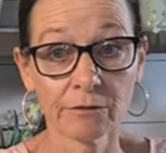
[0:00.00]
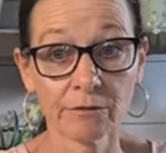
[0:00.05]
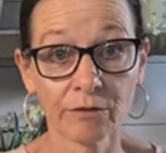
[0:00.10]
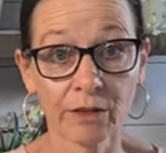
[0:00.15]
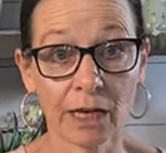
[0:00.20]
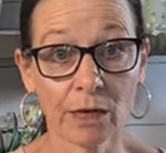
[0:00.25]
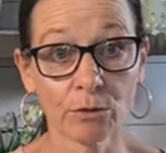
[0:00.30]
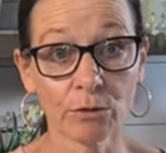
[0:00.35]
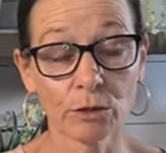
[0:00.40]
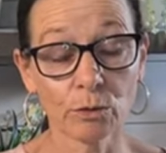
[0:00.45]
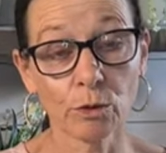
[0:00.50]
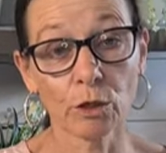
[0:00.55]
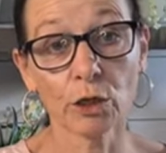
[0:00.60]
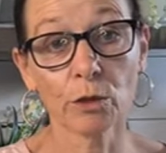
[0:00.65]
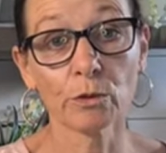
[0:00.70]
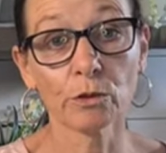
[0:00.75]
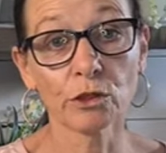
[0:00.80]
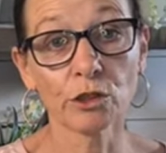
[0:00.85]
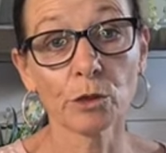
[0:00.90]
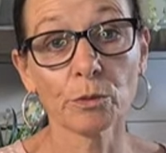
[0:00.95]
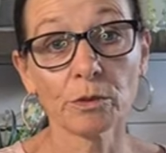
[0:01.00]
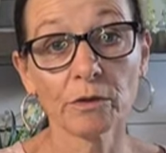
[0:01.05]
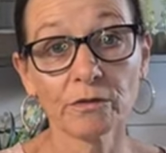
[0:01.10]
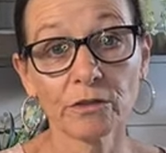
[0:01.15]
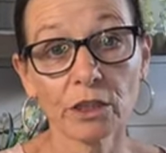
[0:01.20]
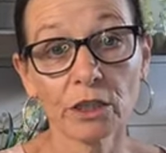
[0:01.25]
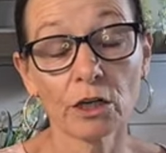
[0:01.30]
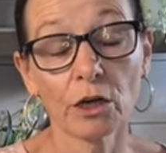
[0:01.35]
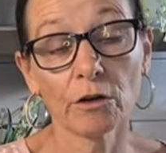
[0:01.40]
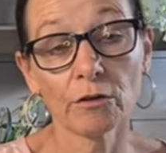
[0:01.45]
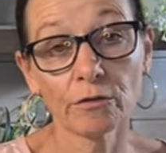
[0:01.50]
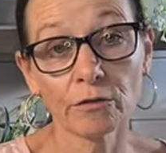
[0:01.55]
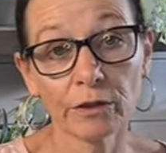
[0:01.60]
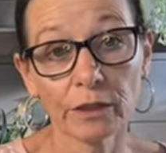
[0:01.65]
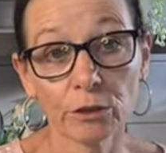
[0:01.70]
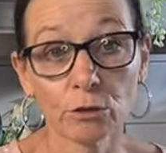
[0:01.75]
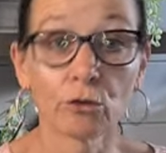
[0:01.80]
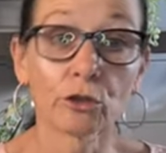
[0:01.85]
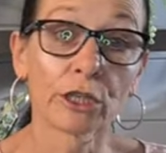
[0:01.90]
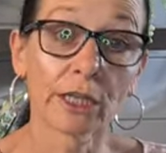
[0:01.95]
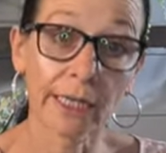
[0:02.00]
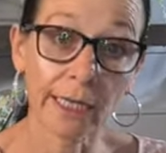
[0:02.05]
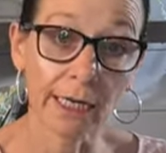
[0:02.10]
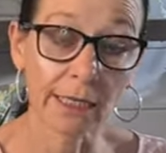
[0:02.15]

flowers, what go on top of your coffin or your